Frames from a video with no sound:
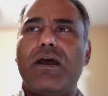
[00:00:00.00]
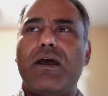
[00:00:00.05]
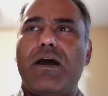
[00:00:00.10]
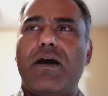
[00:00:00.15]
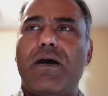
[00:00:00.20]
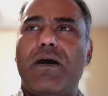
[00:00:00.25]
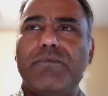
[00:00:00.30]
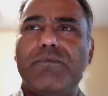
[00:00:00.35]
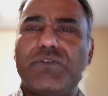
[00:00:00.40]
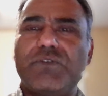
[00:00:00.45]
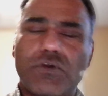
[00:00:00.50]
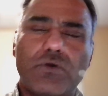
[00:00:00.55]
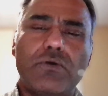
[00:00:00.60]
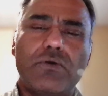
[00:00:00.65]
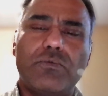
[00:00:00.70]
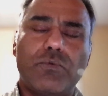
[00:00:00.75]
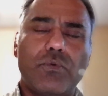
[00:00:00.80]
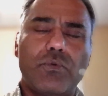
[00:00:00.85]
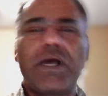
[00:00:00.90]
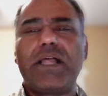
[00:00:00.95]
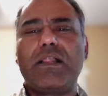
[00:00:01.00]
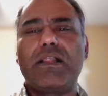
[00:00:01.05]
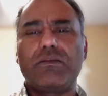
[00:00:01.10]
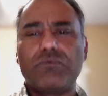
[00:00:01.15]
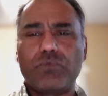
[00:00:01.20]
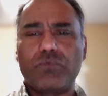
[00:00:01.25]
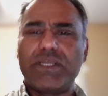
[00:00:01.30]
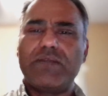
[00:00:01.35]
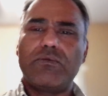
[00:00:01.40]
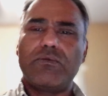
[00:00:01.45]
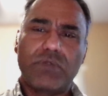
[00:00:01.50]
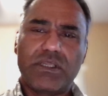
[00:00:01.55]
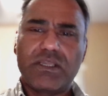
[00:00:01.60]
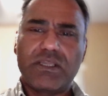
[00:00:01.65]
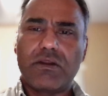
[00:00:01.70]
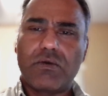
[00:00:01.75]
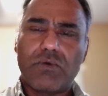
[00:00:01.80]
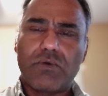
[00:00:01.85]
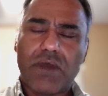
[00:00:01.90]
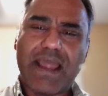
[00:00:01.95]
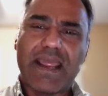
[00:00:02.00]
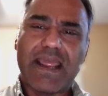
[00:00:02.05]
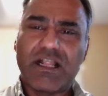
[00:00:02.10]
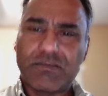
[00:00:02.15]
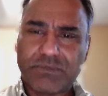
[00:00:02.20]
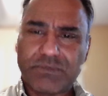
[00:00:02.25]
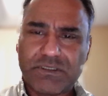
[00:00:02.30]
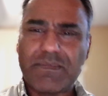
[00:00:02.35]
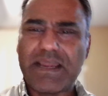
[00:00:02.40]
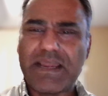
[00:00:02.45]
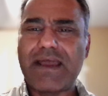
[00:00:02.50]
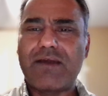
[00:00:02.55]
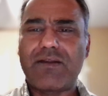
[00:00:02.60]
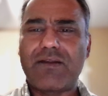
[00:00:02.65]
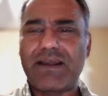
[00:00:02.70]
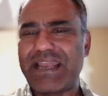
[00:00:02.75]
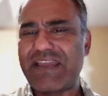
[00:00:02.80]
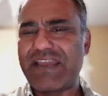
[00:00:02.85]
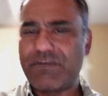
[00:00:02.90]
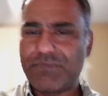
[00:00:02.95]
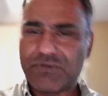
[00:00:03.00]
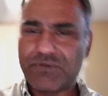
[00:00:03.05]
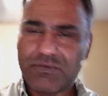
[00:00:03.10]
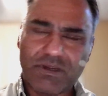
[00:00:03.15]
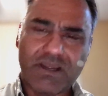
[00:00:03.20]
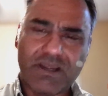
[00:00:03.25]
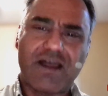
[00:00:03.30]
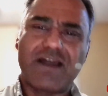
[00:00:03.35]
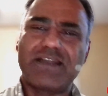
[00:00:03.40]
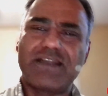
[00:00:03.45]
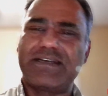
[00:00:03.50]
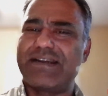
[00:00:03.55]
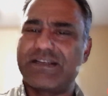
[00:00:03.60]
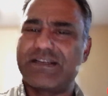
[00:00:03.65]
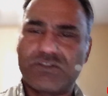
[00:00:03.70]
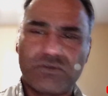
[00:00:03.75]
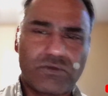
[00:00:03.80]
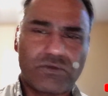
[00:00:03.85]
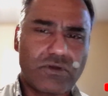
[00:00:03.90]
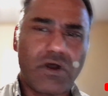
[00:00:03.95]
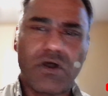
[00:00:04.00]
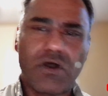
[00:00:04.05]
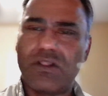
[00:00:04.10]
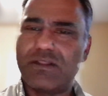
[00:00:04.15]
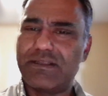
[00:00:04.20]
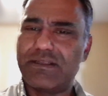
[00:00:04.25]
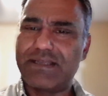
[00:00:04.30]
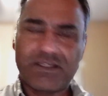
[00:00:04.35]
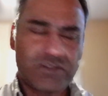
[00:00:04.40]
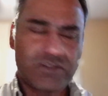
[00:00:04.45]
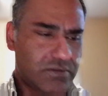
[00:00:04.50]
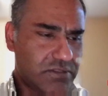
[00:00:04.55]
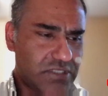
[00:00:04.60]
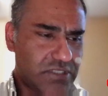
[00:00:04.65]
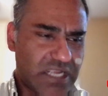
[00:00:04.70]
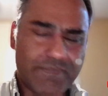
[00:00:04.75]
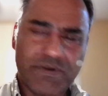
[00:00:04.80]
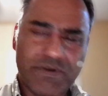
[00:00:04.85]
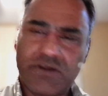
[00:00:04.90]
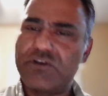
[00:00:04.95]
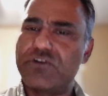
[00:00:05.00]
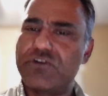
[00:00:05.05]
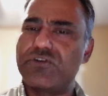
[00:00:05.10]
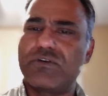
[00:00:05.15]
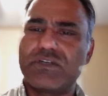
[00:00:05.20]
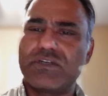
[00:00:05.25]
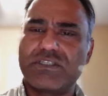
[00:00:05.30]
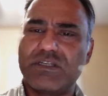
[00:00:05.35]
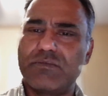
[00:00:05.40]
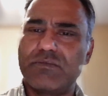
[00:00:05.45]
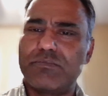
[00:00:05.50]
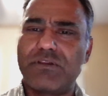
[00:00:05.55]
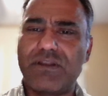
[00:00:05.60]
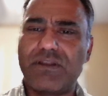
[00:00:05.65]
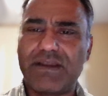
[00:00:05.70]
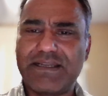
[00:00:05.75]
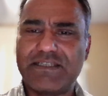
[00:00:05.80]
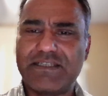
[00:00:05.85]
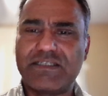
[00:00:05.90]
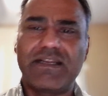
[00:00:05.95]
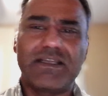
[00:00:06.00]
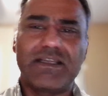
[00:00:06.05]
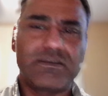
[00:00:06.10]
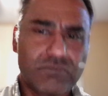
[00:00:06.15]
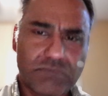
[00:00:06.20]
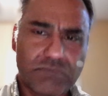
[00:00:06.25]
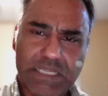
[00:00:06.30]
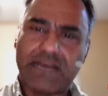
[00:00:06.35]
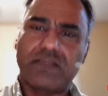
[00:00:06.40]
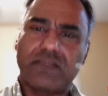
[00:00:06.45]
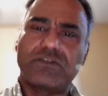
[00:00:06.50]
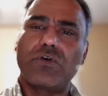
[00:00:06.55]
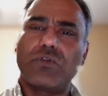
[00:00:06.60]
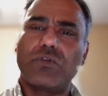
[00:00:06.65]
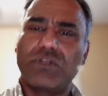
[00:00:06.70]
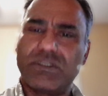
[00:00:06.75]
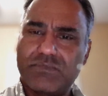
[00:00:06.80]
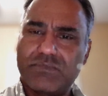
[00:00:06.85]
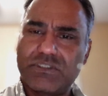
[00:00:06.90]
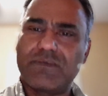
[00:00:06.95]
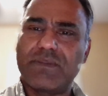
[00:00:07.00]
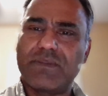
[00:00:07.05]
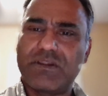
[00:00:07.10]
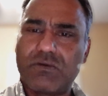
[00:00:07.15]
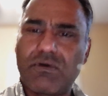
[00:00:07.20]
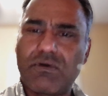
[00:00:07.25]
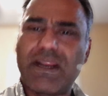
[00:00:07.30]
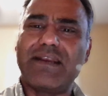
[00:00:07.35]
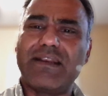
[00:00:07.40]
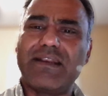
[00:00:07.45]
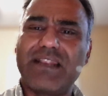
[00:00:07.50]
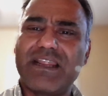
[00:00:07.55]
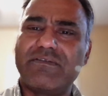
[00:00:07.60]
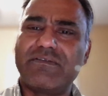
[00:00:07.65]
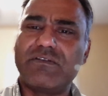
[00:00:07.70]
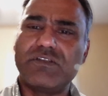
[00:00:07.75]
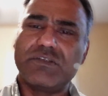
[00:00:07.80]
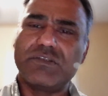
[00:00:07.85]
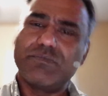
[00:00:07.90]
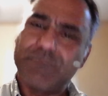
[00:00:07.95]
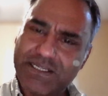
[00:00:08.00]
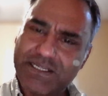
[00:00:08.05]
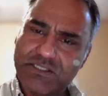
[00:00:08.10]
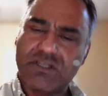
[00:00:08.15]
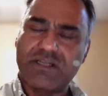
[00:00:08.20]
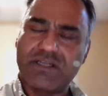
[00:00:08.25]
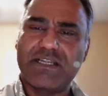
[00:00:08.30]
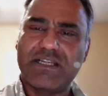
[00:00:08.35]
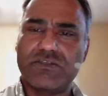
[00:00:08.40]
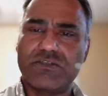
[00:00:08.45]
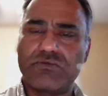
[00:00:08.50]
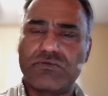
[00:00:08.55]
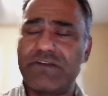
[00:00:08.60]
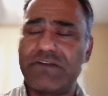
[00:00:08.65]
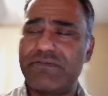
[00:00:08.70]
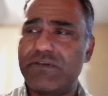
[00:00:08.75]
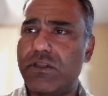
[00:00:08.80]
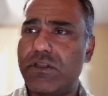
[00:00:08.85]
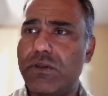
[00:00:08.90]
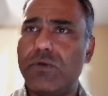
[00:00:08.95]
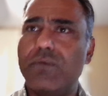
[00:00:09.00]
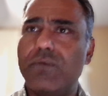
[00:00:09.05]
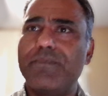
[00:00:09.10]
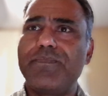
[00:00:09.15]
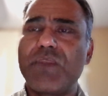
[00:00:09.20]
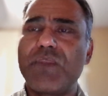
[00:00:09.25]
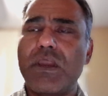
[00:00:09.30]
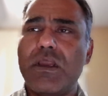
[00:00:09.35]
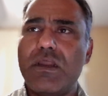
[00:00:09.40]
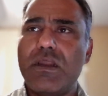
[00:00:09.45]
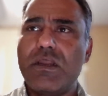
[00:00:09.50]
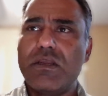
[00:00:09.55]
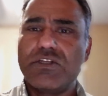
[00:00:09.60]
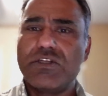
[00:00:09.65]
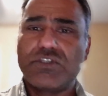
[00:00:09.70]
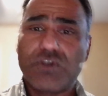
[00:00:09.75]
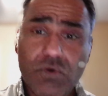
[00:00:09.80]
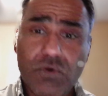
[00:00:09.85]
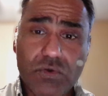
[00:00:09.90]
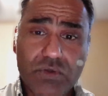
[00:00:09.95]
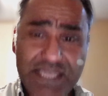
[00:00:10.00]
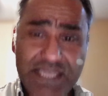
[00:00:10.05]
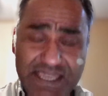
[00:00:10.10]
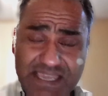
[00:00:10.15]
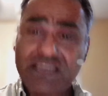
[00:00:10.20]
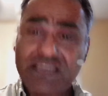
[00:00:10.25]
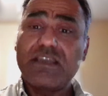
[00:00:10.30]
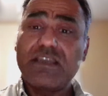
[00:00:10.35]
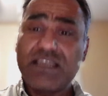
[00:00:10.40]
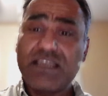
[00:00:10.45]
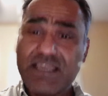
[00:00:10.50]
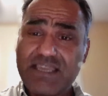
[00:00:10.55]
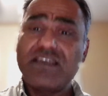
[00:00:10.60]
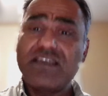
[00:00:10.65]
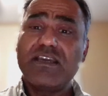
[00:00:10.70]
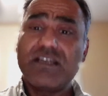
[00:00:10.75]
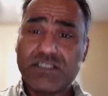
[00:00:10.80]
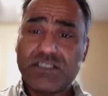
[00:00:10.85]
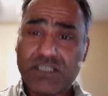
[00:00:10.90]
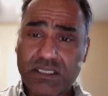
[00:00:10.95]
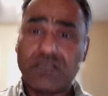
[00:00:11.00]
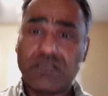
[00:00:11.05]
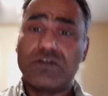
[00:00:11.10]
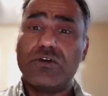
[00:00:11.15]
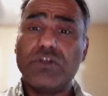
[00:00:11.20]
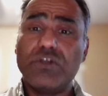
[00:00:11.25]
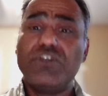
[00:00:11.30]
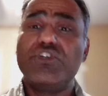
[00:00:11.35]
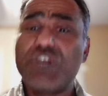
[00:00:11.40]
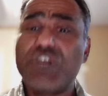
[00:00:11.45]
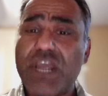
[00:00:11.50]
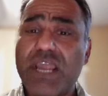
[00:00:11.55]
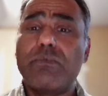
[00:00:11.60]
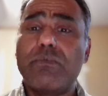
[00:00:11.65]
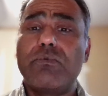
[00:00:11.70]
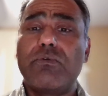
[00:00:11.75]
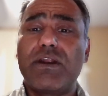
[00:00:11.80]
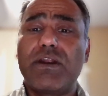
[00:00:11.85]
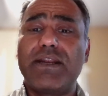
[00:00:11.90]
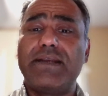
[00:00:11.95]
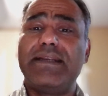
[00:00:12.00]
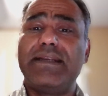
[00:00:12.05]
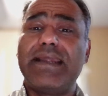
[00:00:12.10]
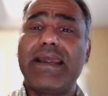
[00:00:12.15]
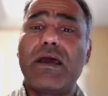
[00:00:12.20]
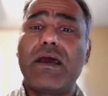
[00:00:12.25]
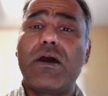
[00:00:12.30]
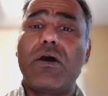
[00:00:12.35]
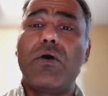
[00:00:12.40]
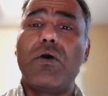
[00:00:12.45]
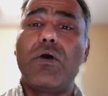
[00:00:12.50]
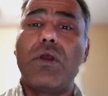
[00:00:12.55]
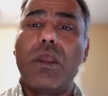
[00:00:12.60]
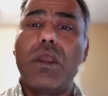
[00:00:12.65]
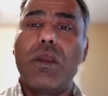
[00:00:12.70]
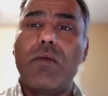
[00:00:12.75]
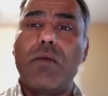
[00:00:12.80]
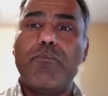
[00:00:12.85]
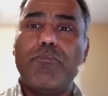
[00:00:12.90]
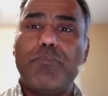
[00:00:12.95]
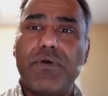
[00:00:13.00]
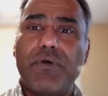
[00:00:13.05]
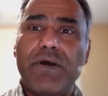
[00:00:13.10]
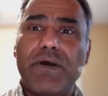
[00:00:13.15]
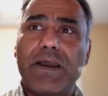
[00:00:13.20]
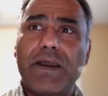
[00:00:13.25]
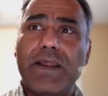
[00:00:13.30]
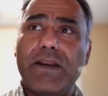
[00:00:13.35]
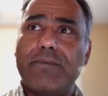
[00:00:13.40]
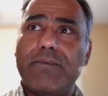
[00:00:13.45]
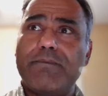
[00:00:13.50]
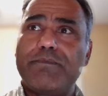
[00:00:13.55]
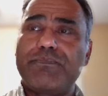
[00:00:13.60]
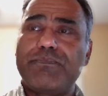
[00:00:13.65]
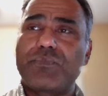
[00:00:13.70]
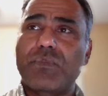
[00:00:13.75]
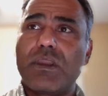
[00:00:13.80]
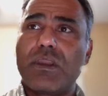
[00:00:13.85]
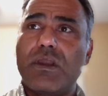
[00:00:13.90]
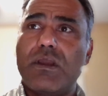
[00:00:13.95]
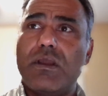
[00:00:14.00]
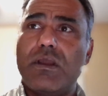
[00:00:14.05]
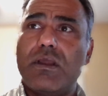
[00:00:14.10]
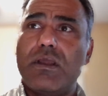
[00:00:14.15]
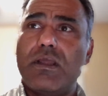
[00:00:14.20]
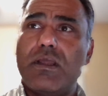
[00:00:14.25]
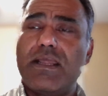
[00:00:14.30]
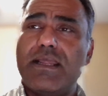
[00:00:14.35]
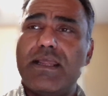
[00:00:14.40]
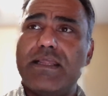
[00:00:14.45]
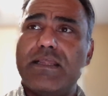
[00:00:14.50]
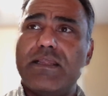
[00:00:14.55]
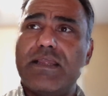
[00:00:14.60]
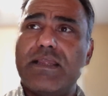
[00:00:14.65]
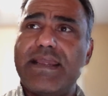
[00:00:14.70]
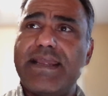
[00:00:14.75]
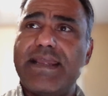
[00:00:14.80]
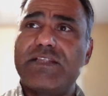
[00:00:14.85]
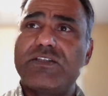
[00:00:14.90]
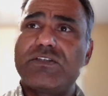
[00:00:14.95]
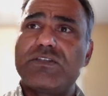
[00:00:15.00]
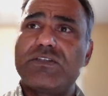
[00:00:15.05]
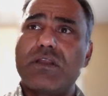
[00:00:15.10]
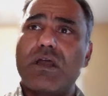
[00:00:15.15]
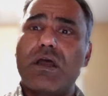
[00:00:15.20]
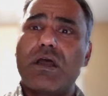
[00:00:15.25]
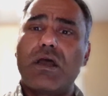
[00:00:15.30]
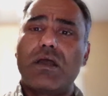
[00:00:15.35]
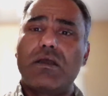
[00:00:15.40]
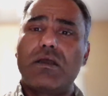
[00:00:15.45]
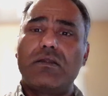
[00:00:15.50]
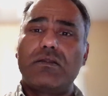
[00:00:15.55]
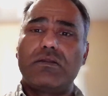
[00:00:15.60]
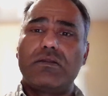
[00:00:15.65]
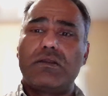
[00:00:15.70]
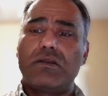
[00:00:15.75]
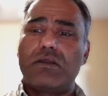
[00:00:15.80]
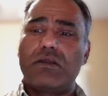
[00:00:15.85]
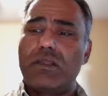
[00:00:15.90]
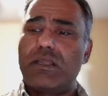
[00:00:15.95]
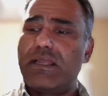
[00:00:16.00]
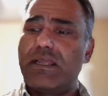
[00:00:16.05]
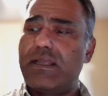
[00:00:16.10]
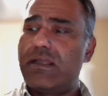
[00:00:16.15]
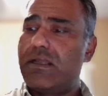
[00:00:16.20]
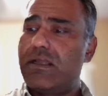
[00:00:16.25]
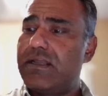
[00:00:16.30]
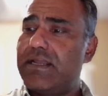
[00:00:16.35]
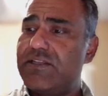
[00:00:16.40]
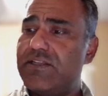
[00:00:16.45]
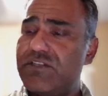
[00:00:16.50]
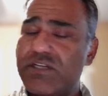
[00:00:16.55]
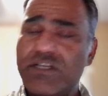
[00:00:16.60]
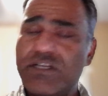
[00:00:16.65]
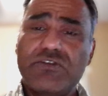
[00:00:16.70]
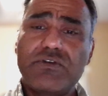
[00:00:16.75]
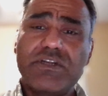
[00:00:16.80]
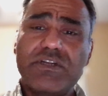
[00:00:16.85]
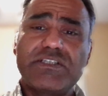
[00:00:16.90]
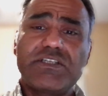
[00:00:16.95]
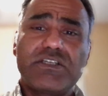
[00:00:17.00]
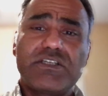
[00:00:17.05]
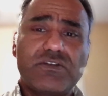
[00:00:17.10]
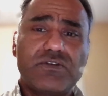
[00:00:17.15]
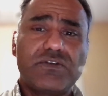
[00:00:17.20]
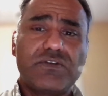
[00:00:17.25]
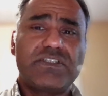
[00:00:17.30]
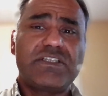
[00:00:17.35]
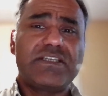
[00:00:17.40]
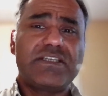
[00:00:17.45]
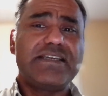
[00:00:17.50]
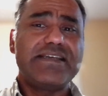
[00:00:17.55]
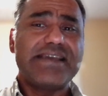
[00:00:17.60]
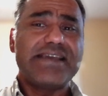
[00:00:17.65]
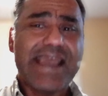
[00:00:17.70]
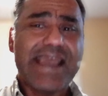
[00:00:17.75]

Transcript: I helped him out. I gave him some contacts to call, get cyber insurance in place, and I told him some of the right levels based on his revenue. So he is in good shape right now, but it's interesting to see